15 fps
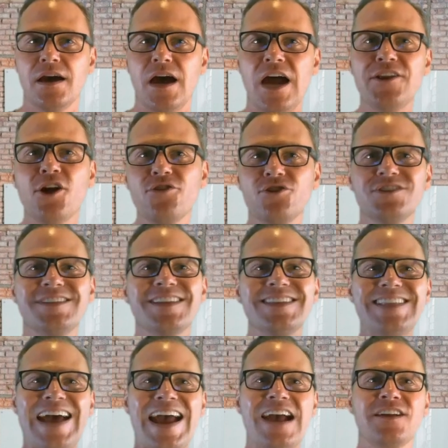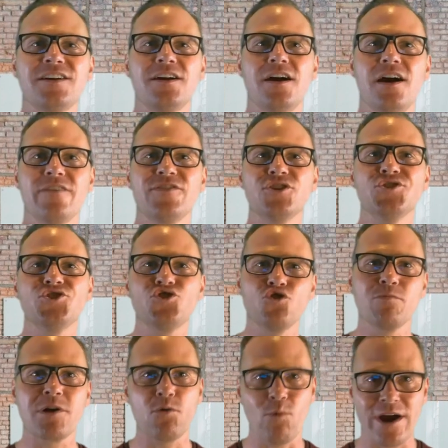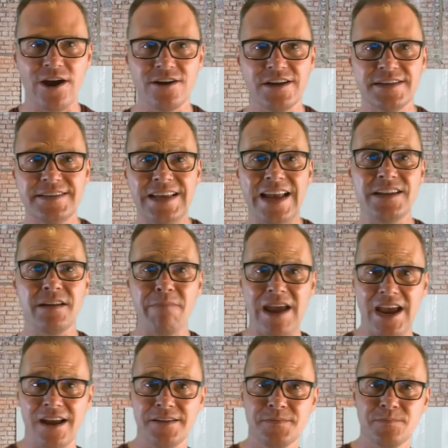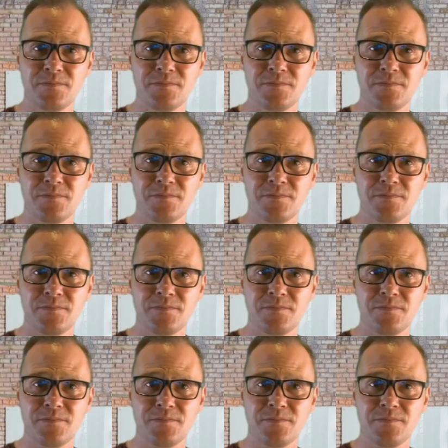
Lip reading: Another is the lack of consumer awareness and demand.